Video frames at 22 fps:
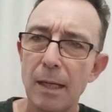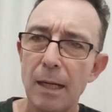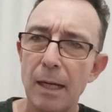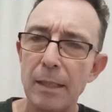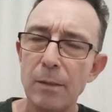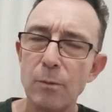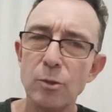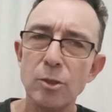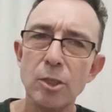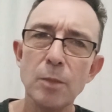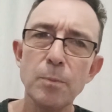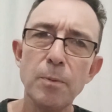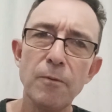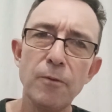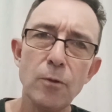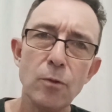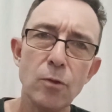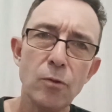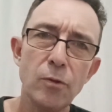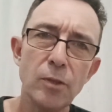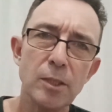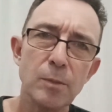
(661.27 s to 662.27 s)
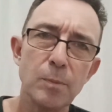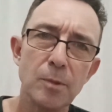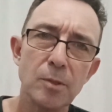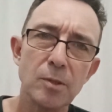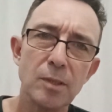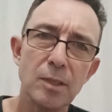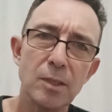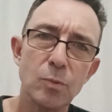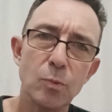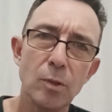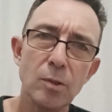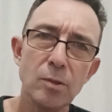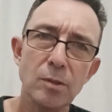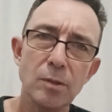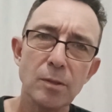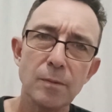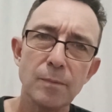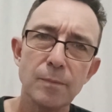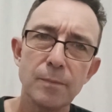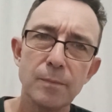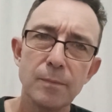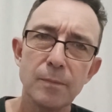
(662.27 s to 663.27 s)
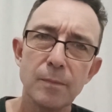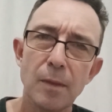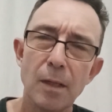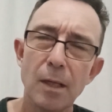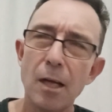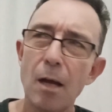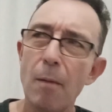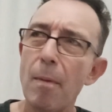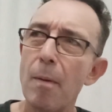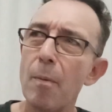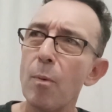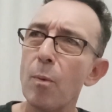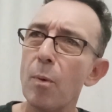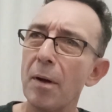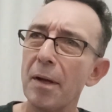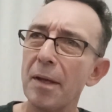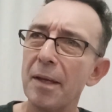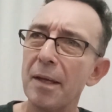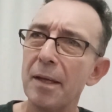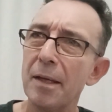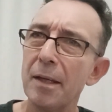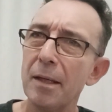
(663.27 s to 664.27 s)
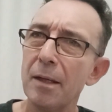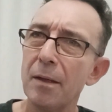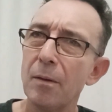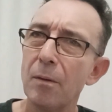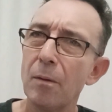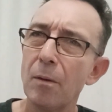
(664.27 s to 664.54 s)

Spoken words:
and it was just before Christmas. This was, I can't remember what year.